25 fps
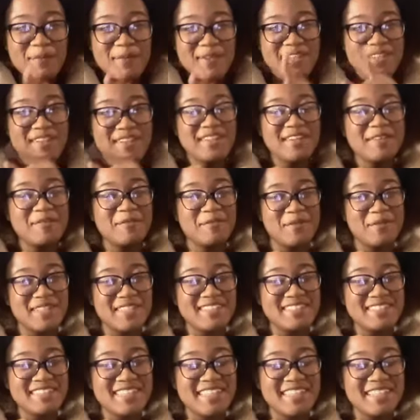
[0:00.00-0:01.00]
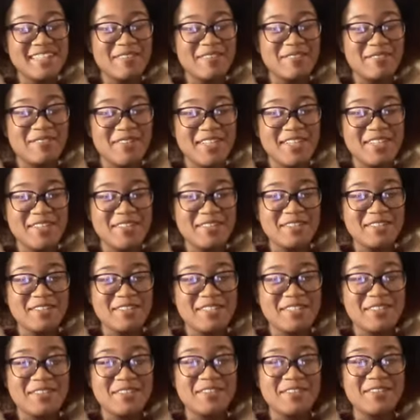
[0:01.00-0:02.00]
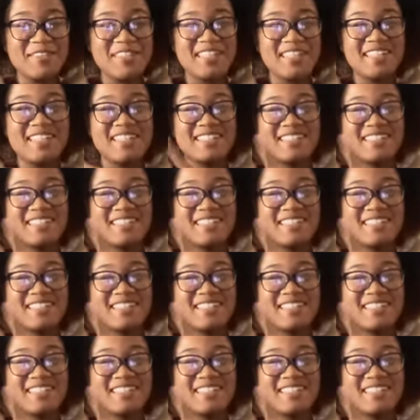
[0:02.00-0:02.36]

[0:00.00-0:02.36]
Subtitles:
Mina Lee was saying in the video too.